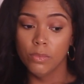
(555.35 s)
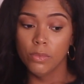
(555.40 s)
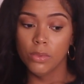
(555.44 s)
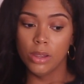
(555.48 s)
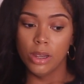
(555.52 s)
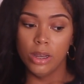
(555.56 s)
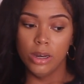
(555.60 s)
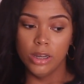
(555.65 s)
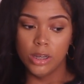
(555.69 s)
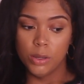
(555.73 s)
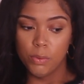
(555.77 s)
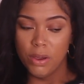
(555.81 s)

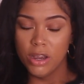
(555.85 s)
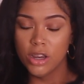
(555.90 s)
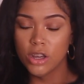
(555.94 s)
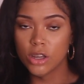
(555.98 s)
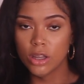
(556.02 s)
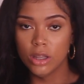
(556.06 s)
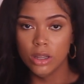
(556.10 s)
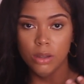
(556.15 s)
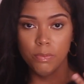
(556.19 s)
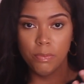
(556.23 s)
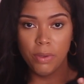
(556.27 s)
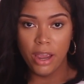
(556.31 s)
And
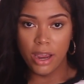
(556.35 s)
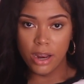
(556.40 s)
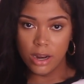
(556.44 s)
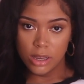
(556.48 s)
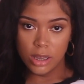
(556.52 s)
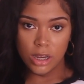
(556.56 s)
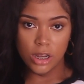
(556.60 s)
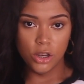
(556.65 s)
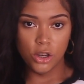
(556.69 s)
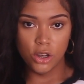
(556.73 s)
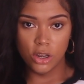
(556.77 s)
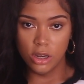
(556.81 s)
especially paying
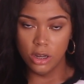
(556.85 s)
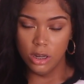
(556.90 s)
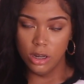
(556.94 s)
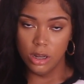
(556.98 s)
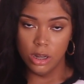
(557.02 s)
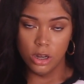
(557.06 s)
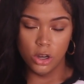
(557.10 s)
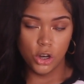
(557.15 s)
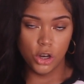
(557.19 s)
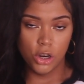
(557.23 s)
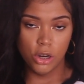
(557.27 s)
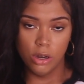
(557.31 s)
attention to
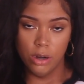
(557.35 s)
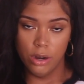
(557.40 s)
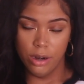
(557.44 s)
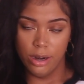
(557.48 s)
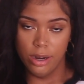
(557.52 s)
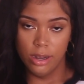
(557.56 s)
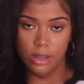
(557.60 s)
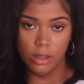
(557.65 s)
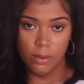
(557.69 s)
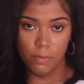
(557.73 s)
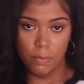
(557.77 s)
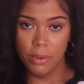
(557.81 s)
the sugar
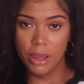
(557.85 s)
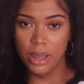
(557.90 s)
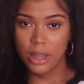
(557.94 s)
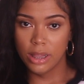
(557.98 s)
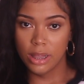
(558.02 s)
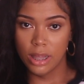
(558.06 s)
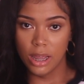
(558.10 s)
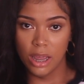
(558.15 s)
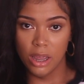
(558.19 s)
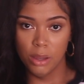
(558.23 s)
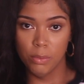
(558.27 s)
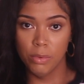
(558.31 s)
is a big
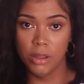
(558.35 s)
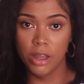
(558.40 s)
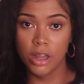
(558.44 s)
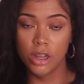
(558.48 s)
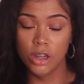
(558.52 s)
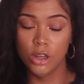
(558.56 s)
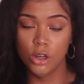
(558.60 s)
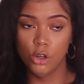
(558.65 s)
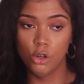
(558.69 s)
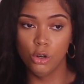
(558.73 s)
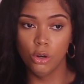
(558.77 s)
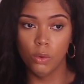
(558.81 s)
thing,
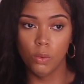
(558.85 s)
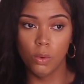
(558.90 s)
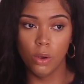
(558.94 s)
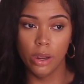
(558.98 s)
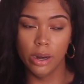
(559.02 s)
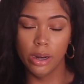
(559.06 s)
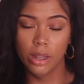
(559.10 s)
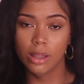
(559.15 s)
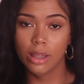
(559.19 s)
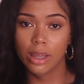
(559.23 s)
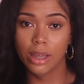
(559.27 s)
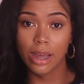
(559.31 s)
because you don't want
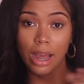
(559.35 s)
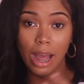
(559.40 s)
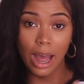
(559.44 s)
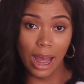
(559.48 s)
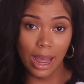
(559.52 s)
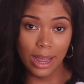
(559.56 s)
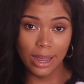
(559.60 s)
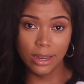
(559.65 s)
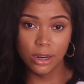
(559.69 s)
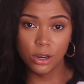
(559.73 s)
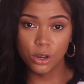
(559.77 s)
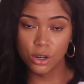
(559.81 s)
anything
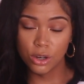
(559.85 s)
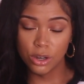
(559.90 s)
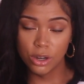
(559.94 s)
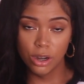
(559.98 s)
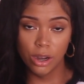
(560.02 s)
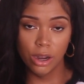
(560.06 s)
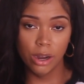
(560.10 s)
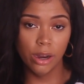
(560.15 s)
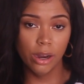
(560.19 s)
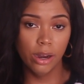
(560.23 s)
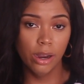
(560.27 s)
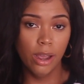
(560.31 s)
high in
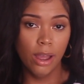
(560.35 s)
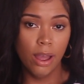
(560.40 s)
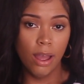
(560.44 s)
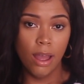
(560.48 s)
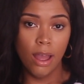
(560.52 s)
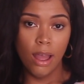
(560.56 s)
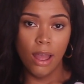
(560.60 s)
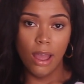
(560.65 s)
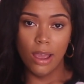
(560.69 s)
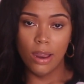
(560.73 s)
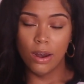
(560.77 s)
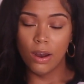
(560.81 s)
sugar
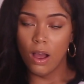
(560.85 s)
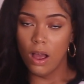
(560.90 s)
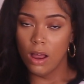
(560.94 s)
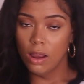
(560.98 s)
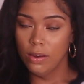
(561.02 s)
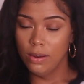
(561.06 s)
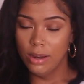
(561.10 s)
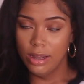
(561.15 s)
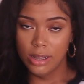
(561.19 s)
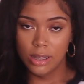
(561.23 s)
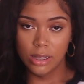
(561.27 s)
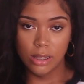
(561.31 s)
and all
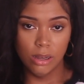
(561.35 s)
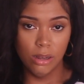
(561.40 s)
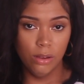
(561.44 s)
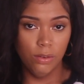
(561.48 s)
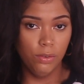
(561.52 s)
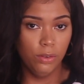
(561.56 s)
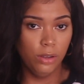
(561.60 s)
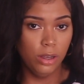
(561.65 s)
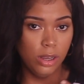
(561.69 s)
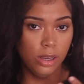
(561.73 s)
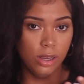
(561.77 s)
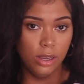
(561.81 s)
of that
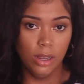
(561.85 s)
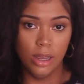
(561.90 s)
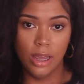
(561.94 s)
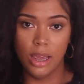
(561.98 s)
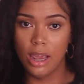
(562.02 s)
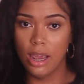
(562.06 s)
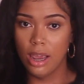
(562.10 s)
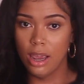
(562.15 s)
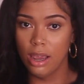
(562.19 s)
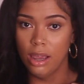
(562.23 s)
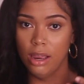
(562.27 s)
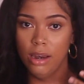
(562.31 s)
stuff, because
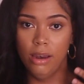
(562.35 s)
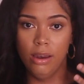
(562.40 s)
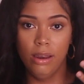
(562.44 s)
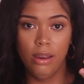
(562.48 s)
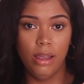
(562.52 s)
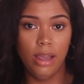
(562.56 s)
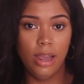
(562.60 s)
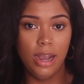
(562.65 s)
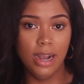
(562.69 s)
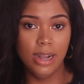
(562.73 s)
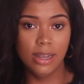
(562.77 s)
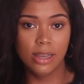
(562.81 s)
again,
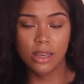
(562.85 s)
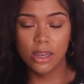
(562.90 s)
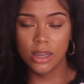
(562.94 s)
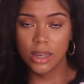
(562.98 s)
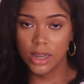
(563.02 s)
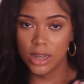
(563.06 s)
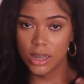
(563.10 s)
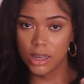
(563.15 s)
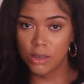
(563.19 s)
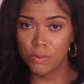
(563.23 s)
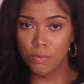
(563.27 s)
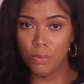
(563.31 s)

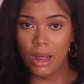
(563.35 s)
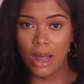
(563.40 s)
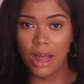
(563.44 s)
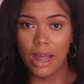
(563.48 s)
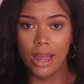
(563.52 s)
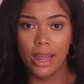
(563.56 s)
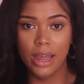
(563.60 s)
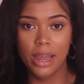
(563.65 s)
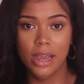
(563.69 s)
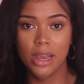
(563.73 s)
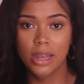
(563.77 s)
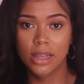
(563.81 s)
insulin
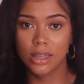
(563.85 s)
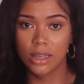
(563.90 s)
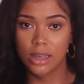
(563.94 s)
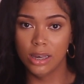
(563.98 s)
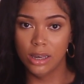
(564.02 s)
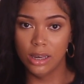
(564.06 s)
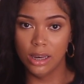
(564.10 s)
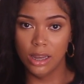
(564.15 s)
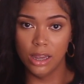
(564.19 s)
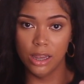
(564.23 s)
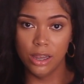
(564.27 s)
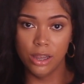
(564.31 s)
spikes
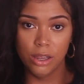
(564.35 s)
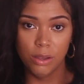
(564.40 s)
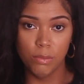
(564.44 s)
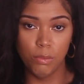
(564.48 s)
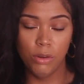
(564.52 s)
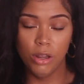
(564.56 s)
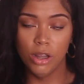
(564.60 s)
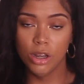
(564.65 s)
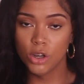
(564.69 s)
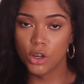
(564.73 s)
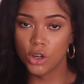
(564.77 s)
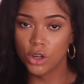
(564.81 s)
and then your
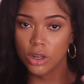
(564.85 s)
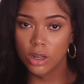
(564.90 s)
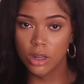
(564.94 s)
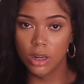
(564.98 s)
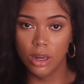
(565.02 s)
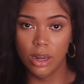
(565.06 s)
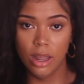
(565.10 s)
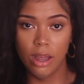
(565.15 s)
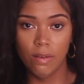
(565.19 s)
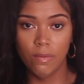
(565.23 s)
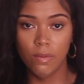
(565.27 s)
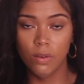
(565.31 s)
blood sugar
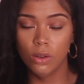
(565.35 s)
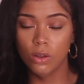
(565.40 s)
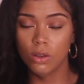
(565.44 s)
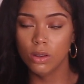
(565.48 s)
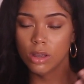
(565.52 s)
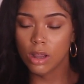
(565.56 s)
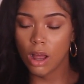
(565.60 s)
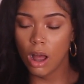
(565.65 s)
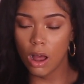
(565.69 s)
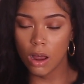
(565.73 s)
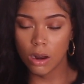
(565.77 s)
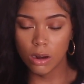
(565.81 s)
levels,
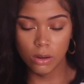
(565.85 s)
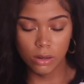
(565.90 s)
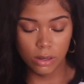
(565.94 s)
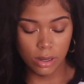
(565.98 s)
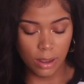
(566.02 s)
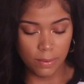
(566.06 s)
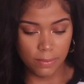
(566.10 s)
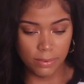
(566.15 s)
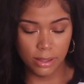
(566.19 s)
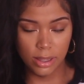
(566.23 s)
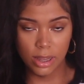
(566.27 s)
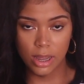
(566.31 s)
all those
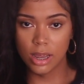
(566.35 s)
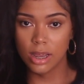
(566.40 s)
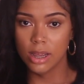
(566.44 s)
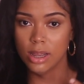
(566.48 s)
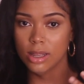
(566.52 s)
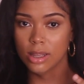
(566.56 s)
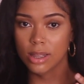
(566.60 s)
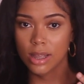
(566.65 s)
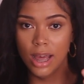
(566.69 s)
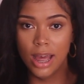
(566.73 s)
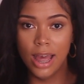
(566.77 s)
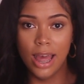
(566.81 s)
type of
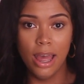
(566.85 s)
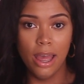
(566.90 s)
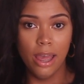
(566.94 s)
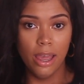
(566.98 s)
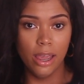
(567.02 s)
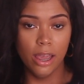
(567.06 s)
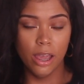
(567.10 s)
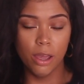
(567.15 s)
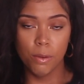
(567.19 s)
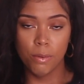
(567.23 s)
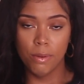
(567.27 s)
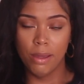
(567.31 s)
things,
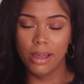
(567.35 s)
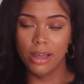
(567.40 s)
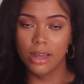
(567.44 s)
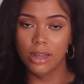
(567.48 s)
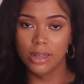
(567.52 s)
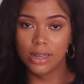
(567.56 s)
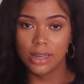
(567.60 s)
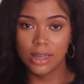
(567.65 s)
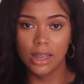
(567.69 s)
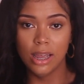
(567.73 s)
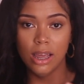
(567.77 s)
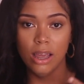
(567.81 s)
it can make you
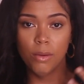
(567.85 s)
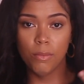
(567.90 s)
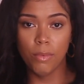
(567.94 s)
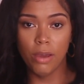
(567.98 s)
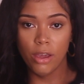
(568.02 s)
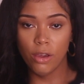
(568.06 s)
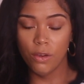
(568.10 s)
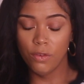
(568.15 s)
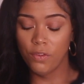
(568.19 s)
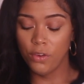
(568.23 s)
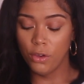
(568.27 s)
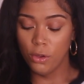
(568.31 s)
sick,
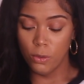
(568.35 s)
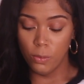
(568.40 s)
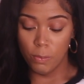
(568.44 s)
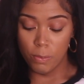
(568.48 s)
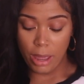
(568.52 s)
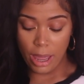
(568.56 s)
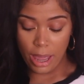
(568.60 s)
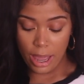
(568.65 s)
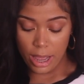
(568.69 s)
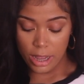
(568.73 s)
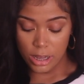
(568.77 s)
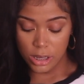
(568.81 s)
make you feel
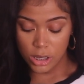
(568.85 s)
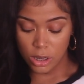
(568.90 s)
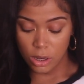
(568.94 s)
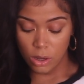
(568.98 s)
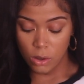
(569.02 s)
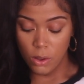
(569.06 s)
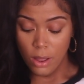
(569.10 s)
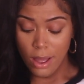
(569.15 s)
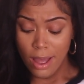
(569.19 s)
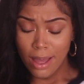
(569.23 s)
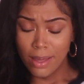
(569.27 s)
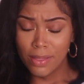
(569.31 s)
bad.
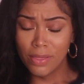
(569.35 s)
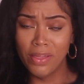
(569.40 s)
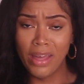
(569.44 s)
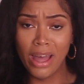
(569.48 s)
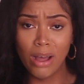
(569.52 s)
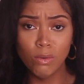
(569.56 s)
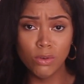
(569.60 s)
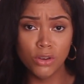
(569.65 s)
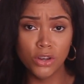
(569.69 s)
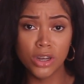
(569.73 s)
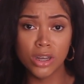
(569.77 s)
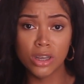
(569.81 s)
So
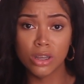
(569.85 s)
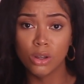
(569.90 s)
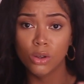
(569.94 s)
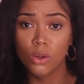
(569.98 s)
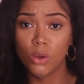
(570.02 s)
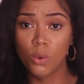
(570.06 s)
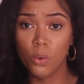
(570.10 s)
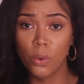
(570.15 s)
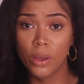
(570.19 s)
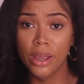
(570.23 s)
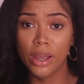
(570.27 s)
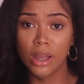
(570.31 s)
that was just a
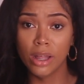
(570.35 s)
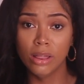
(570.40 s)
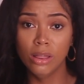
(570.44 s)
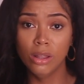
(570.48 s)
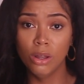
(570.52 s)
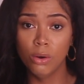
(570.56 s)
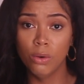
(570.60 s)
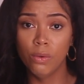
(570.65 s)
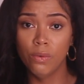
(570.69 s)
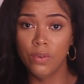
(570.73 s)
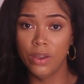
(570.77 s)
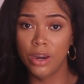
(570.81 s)
quick
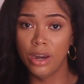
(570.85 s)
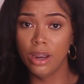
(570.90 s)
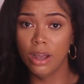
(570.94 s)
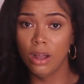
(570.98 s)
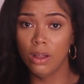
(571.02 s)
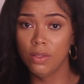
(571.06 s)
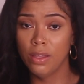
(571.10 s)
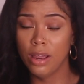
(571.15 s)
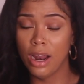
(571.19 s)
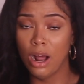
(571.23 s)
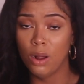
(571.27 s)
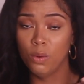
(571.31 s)
little
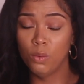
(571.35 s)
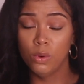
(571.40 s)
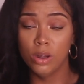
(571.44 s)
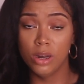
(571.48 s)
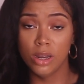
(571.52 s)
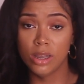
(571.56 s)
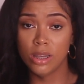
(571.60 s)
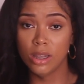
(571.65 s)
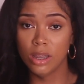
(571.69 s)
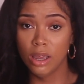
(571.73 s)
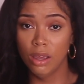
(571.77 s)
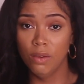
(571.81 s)
video that I
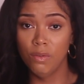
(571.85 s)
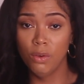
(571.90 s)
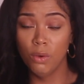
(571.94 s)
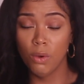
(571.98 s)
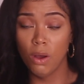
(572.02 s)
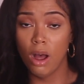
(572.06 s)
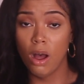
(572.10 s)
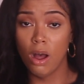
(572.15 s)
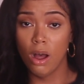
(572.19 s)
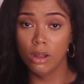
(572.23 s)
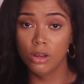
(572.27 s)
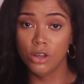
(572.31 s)
wanted to give you
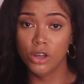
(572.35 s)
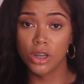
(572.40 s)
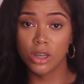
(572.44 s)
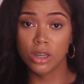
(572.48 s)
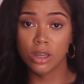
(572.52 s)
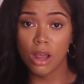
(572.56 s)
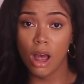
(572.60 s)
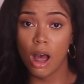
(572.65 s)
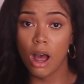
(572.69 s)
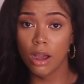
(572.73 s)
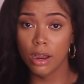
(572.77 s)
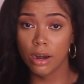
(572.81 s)
all, just
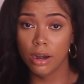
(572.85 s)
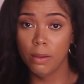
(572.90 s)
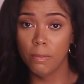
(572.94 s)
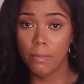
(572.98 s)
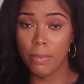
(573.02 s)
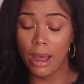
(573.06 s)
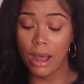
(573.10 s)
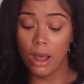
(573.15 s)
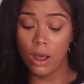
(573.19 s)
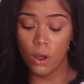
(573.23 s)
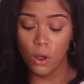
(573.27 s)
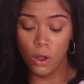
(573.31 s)
talking
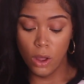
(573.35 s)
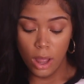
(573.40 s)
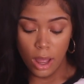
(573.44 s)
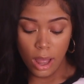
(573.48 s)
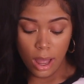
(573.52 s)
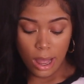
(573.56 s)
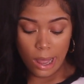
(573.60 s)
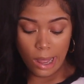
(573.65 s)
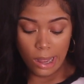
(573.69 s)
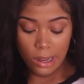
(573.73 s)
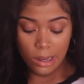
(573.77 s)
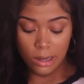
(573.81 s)
about
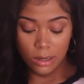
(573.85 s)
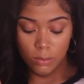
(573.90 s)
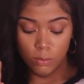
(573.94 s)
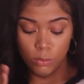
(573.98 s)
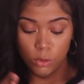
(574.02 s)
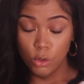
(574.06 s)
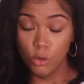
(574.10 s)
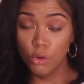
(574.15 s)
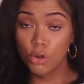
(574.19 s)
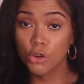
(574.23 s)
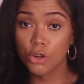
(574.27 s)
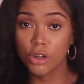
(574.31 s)

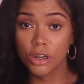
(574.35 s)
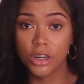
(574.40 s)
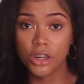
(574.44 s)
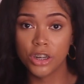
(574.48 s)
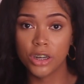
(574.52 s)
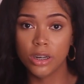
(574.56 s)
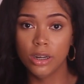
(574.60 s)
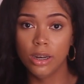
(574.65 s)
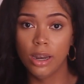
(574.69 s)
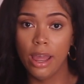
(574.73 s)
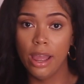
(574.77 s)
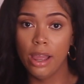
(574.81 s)

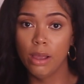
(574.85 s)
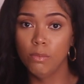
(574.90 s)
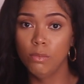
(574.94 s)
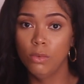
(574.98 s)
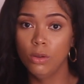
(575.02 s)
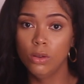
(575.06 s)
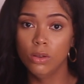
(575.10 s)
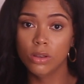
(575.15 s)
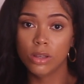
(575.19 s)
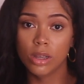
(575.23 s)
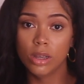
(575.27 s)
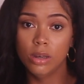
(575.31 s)
nutrition
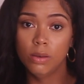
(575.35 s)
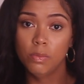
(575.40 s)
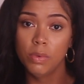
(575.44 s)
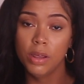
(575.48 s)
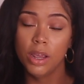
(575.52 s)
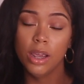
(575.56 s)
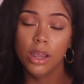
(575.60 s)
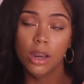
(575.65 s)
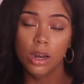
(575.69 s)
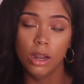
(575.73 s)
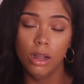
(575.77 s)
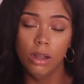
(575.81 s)
labels, and
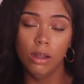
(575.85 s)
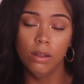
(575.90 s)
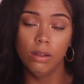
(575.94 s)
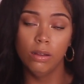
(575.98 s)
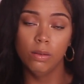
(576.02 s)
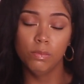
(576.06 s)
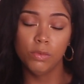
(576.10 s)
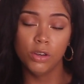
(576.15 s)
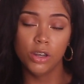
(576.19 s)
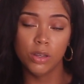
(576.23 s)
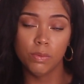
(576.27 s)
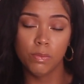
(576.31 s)

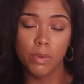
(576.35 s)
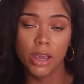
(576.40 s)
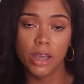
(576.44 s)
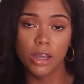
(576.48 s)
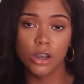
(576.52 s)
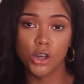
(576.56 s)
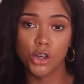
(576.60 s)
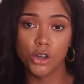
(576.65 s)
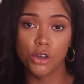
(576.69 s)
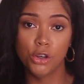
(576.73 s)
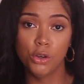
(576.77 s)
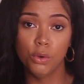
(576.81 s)
then just
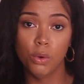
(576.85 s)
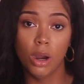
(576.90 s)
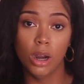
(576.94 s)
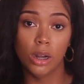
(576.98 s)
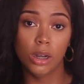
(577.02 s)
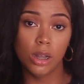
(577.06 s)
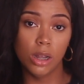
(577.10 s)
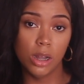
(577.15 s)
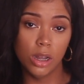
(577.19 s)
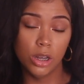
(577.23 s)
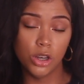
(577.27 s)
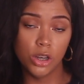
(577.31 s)
making sure you are
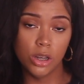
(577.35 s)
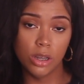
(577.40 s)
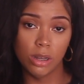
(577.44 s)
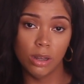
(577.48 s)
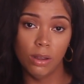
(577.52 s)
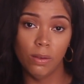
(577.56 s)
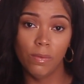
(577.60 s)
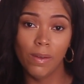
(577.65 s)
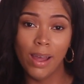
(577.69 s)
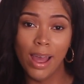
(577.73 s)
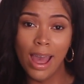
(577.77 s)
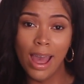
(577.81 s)
conscious of